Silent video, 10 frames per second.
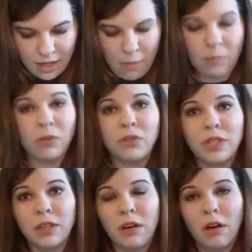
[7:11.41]
Um, I'm
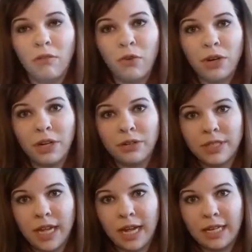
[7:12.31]
using the called for
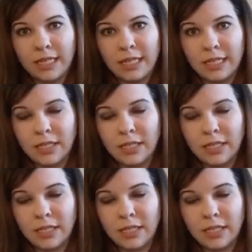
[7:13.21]
needle size.